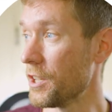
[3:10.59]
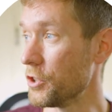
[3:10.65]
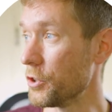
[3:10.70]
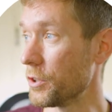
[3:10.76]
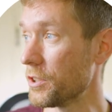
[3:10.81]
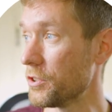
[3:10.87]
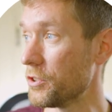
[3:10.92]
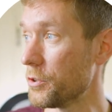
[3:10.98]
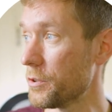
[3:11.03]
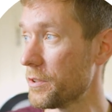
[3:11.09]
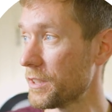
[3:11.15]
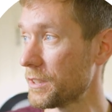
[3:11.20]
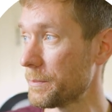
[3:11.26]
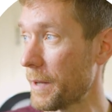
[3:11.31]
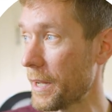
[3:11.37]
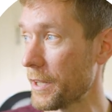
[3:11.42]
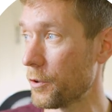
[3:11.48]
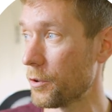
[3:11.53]
You can do
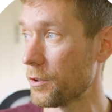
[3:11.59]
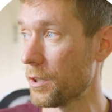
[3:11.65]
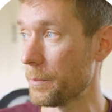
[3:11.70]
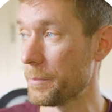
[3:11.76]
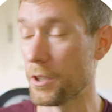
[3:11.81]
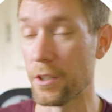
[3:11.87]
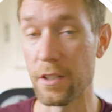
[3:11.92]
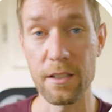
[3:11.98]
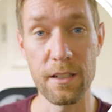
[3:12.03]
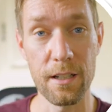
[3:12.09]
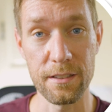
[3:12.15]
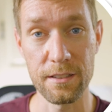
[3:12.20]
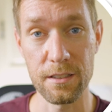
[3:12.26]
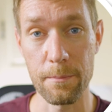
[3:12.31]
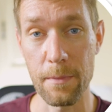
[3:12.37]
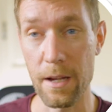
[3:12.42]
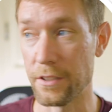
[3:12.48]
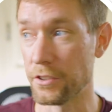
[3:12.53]
this by going up here to
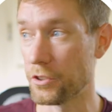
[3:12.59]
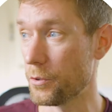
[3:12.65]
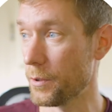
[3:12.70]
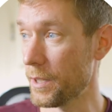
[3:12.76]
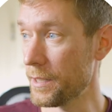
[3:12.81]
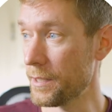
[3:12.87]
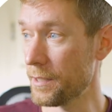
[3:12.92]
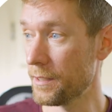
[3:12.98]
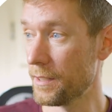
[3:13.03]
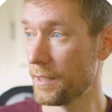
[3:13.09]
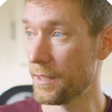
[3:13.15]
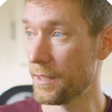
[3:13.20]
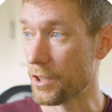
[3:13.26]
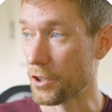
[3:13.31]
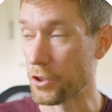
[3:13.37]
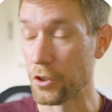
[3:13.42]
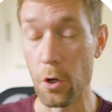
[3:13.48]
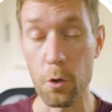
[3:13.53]
Customize Grid,
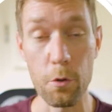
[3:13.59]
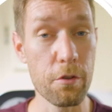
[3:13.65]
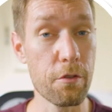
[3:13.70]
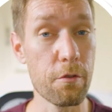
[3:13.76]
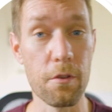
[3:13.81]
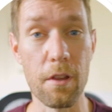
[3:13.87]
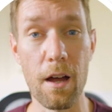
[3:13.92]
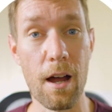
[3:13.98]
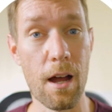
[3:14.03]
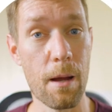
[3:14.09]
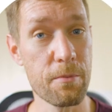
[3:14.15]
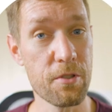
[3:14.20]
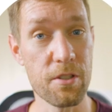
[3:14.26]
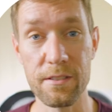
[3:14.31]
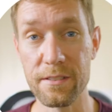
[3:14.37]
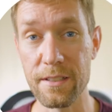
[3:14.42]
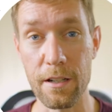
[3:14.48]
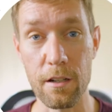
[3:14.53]
go through the
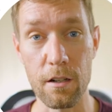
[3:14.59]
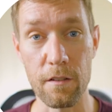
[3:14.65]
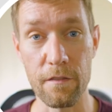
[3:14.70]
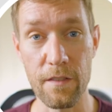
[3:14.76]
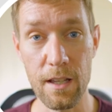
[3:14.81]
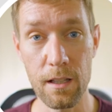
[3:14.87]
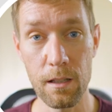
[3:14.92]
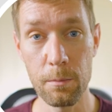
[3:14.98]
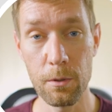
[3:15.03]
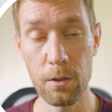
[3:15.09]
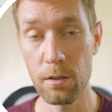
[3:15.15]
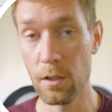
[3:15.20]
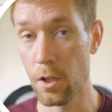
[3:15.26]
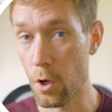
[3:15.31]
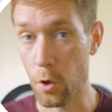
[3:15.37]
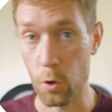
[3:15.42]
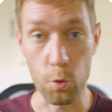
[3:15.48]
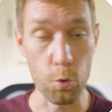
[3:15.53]
options that are available,
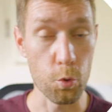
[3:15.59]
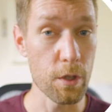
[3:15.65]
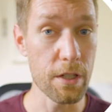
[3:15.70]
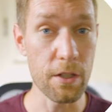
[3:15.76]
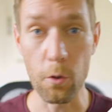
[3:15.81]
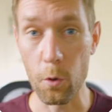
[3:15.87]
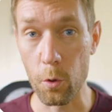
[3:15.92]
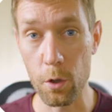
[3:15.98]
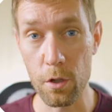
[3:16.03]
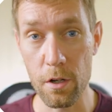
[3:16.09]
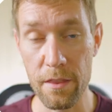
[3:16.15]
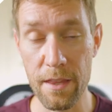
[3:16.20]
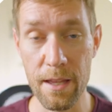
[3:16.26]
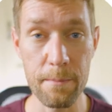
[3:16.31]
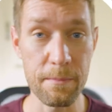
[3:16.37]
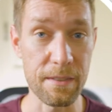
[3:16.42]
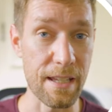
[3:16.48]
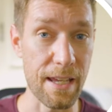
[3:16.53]
reorder
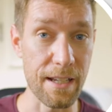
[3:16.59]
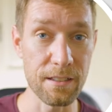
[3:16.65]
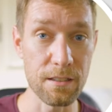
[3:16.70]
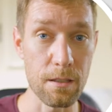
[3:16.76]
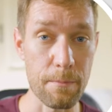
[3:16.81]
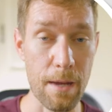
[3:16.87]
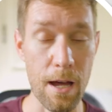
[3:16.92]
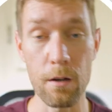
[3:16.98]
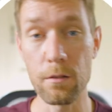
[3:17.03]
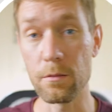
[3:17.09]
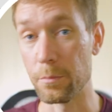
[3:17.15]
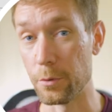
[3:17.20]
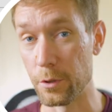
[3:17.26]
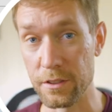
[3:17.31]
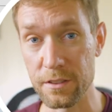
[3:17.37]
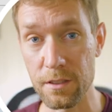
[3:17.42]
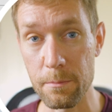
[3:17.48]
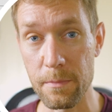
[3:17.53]
them, takes them out,
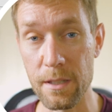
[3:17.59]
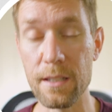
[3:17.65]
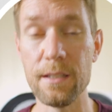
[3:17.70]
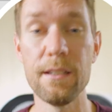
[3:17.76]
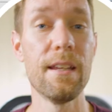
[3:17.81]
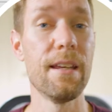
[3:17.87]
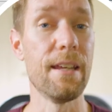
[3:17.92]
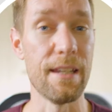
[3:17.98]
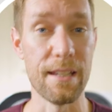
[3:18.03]
puts them in.